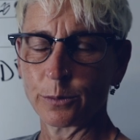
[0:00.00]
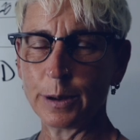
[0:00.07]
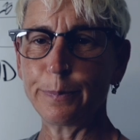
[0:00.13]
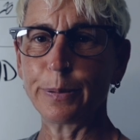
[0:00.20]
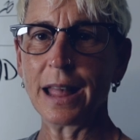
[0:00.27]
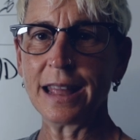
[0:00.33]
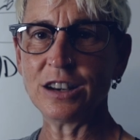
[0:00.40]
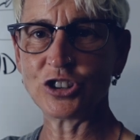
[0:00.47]

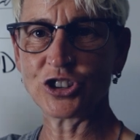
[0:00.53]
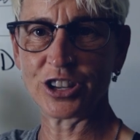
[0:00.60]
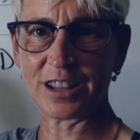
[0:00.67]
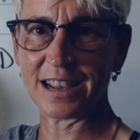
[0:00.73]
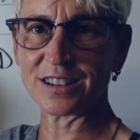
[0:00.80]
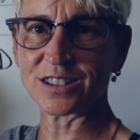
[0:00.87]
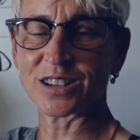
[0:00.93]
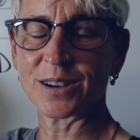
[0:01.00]
replenish
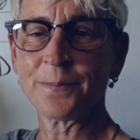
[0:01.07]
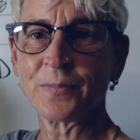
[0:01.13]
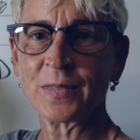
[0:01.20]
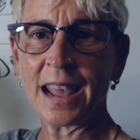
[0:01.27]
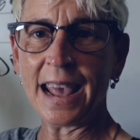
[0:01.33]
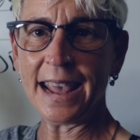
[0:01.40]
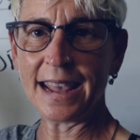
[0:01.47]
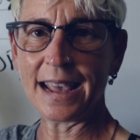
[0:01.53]
this
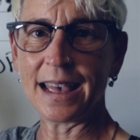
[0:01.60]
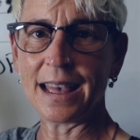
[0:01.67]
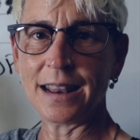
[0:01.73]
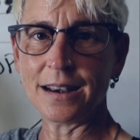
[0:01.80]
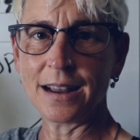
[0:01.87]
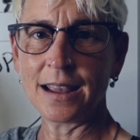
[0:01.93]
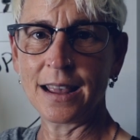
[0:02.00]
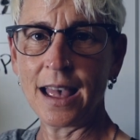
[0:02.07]

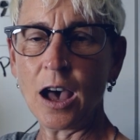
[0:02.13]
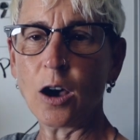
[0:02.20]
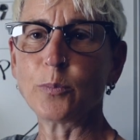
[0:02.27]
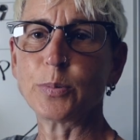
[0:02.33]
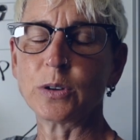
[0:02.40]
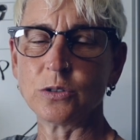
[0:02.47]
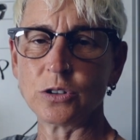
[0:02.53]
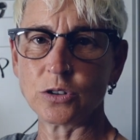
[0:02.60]
and
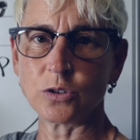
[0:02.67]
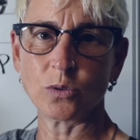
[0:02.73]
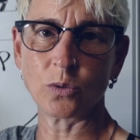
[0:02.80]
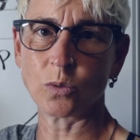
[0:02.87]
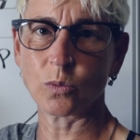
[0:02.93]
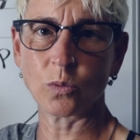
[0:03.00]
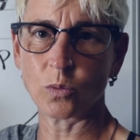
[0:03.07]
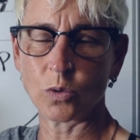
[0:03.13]
help you
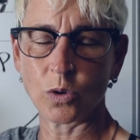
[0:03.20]
do